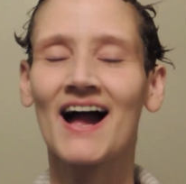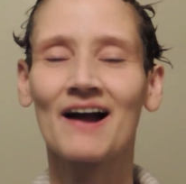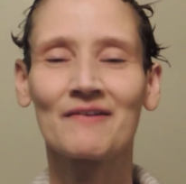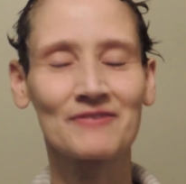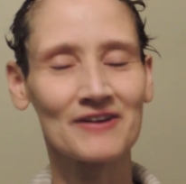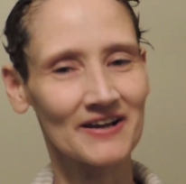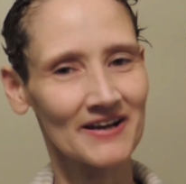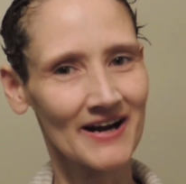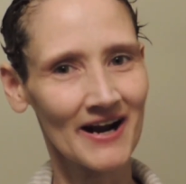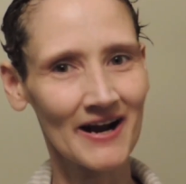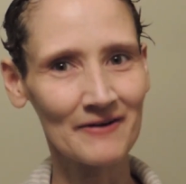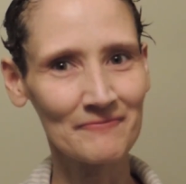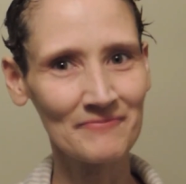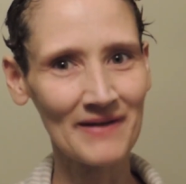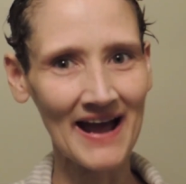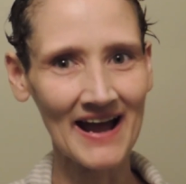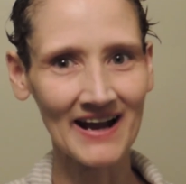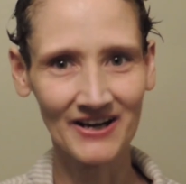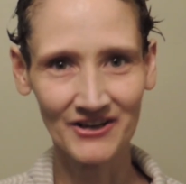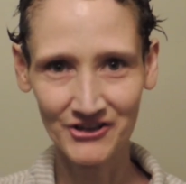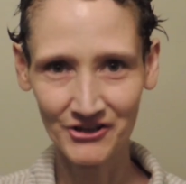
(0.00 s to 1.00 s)
I'm going to come
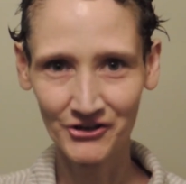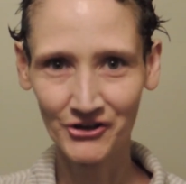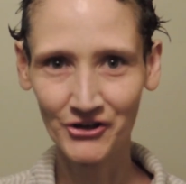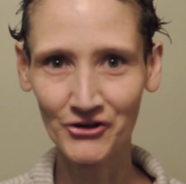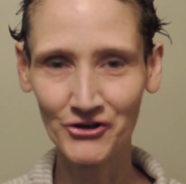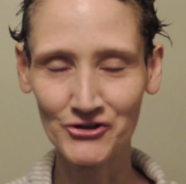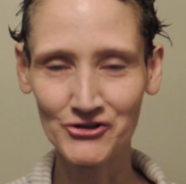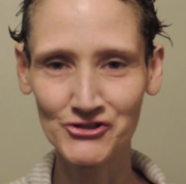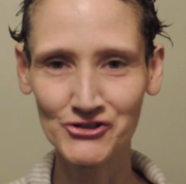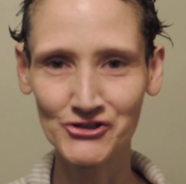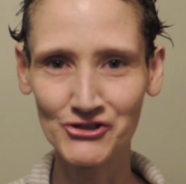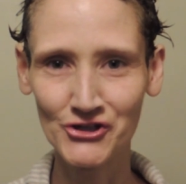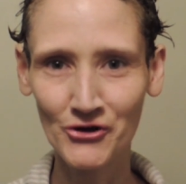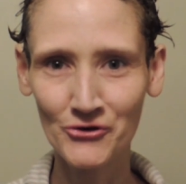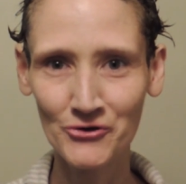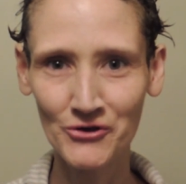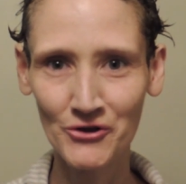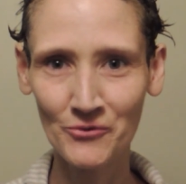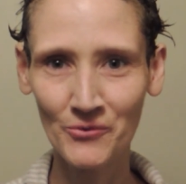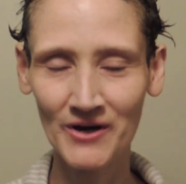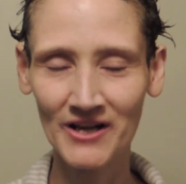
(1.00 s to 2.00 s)
back, and I'm going to
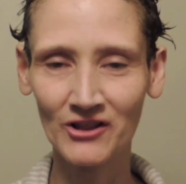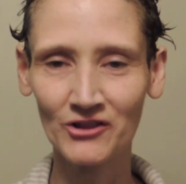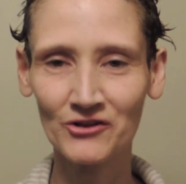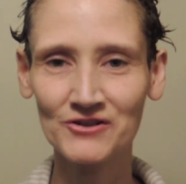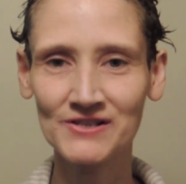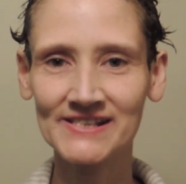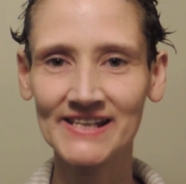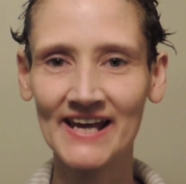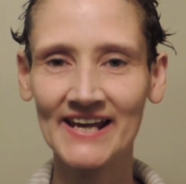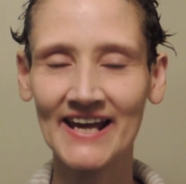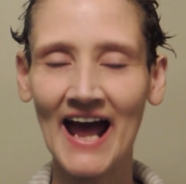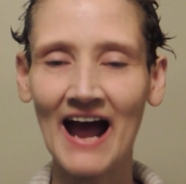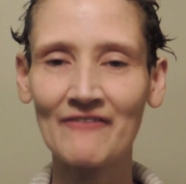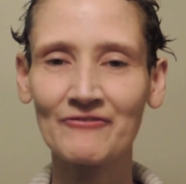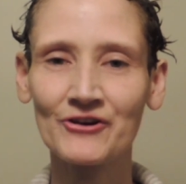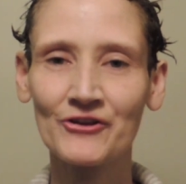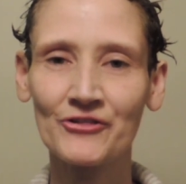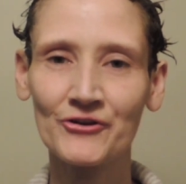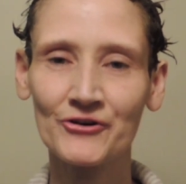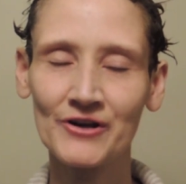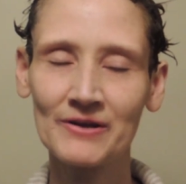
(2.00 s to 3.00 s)
show you what it looks like
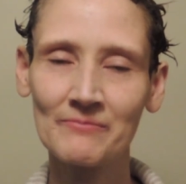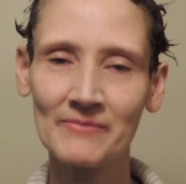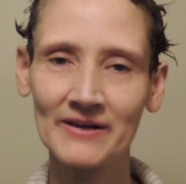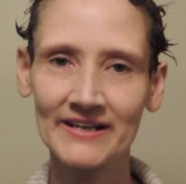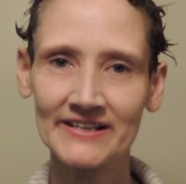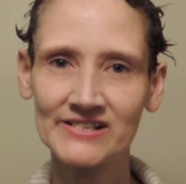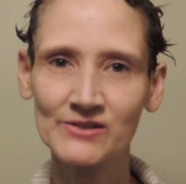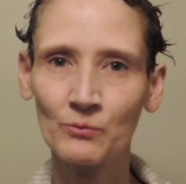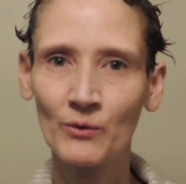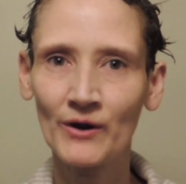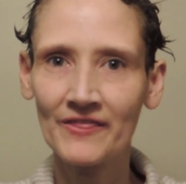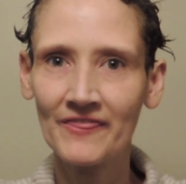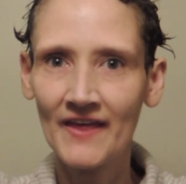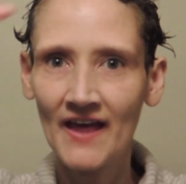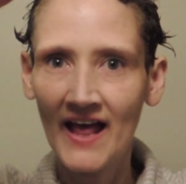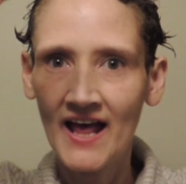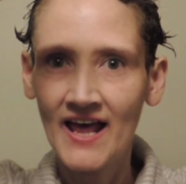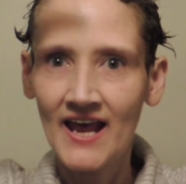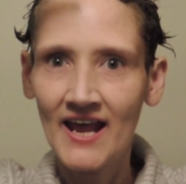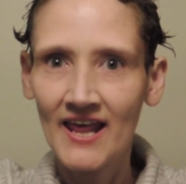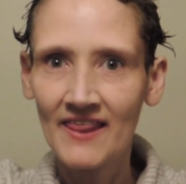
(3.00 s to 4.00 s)
after 30 minutes with
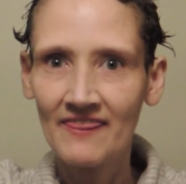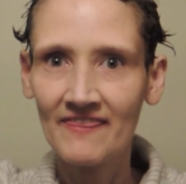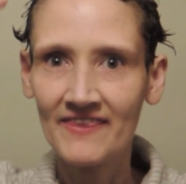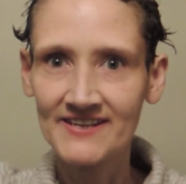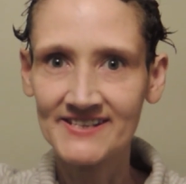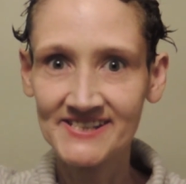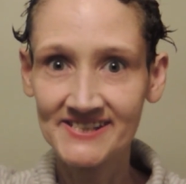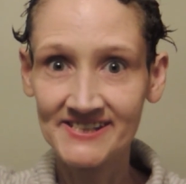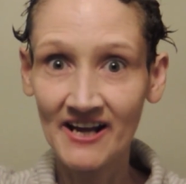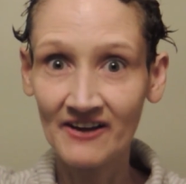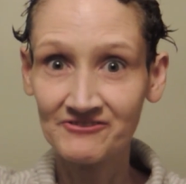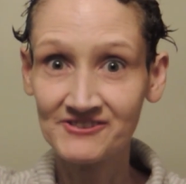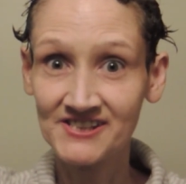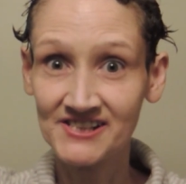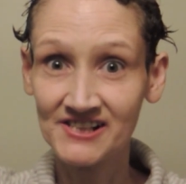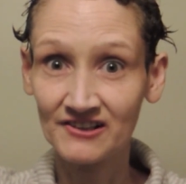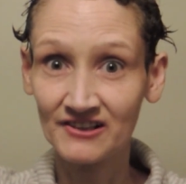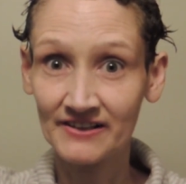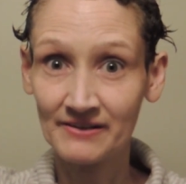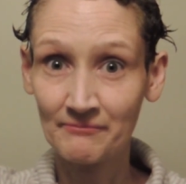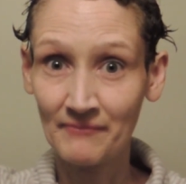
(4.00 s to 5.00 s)
the stuff
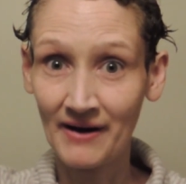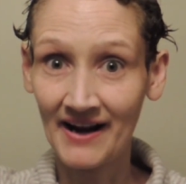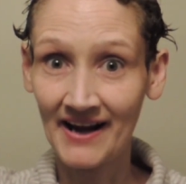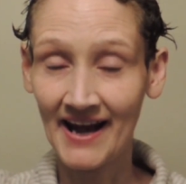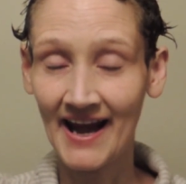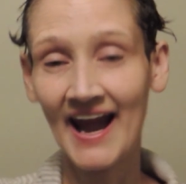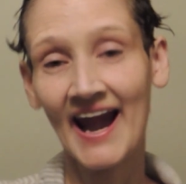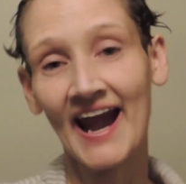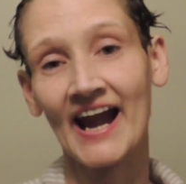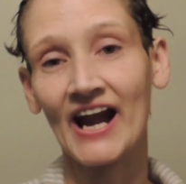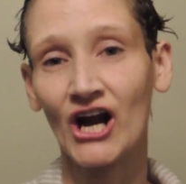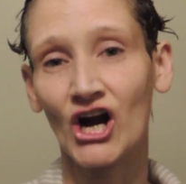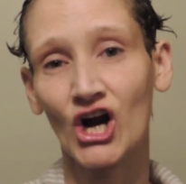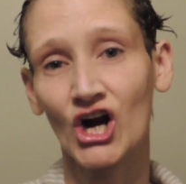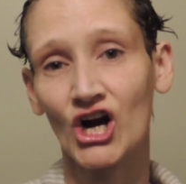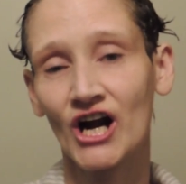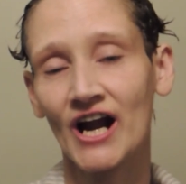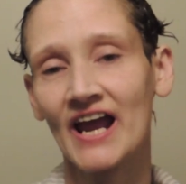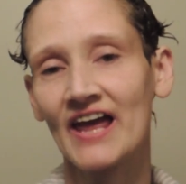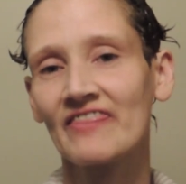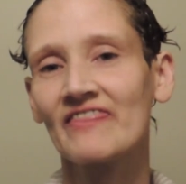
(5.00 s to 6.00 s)
still in my
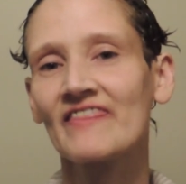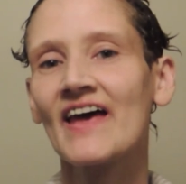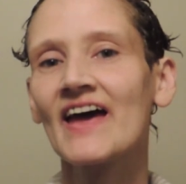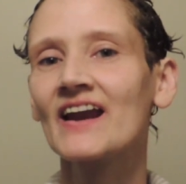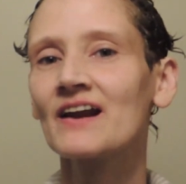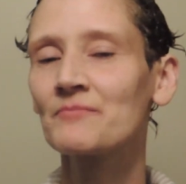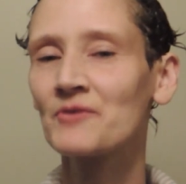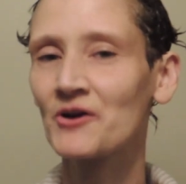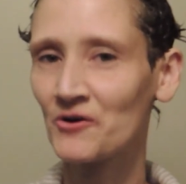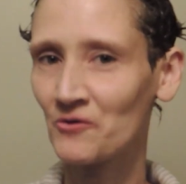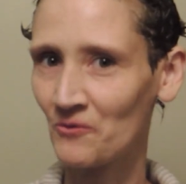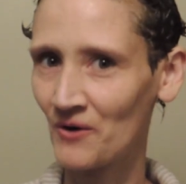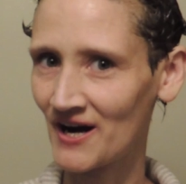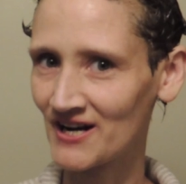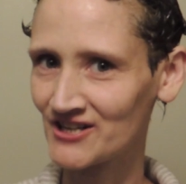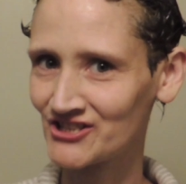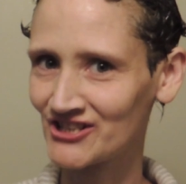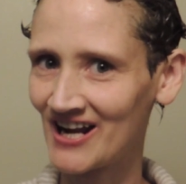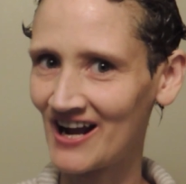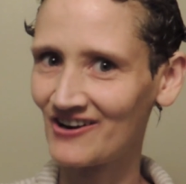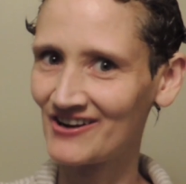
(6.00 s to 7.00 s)
hair. And then I'm going to
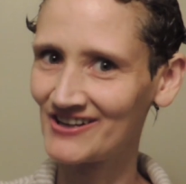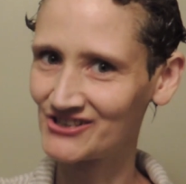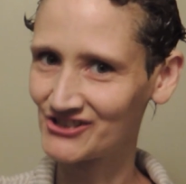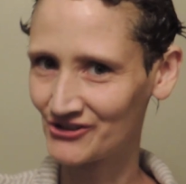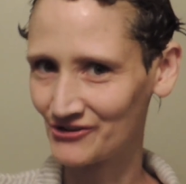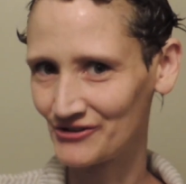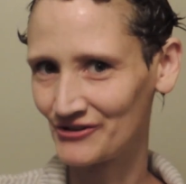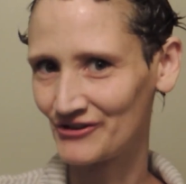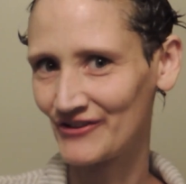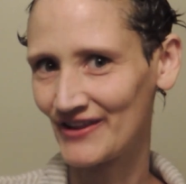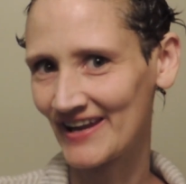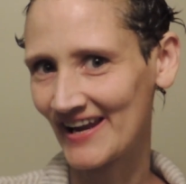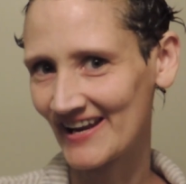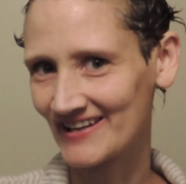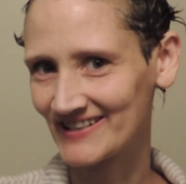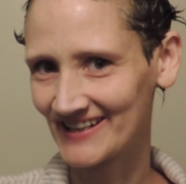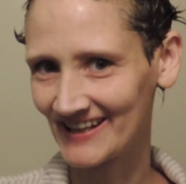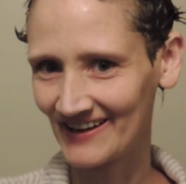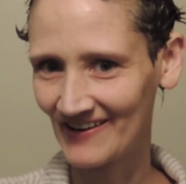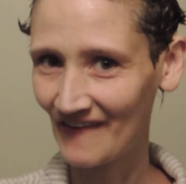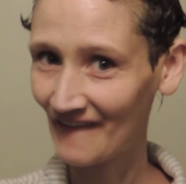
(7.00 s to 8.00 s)
wash it out and show you the
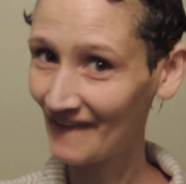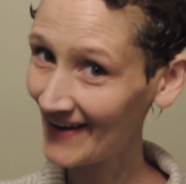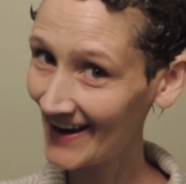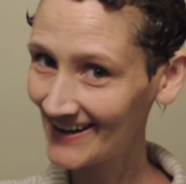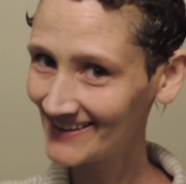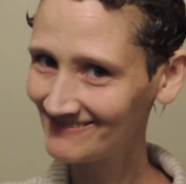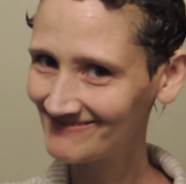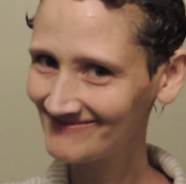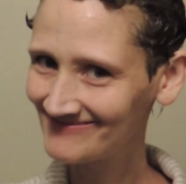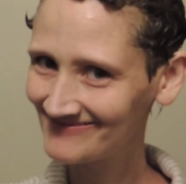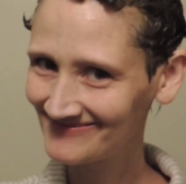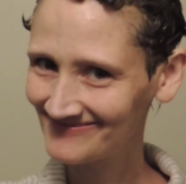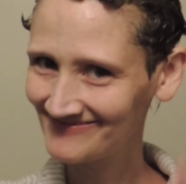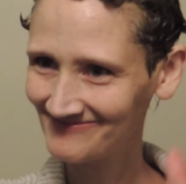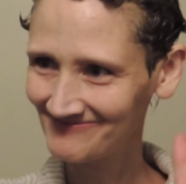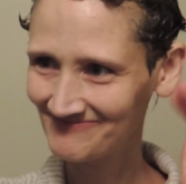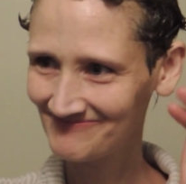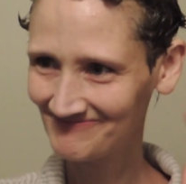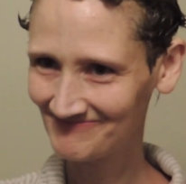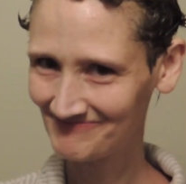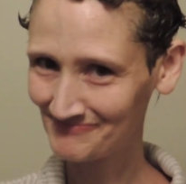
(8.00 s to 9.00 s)
ending. Okay?
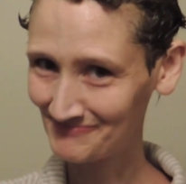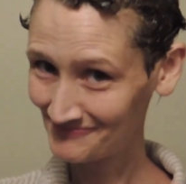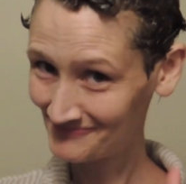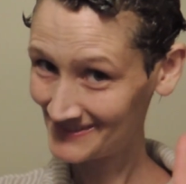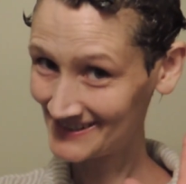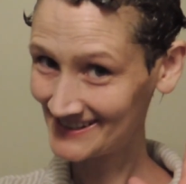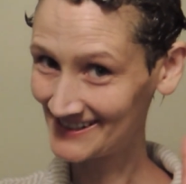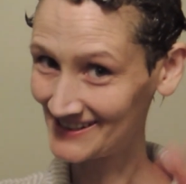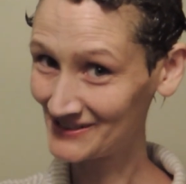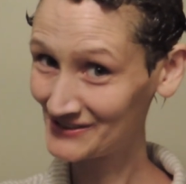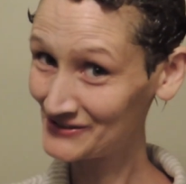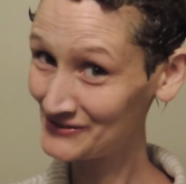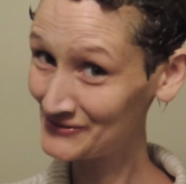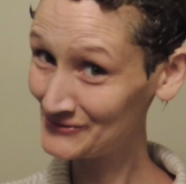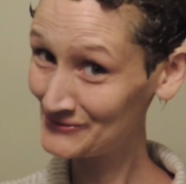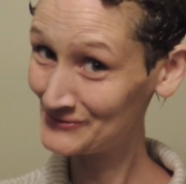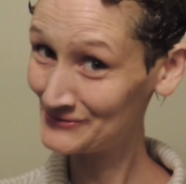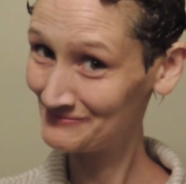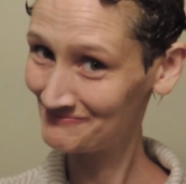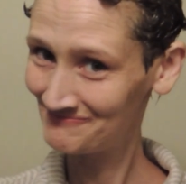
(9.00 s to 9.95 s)
See you soon.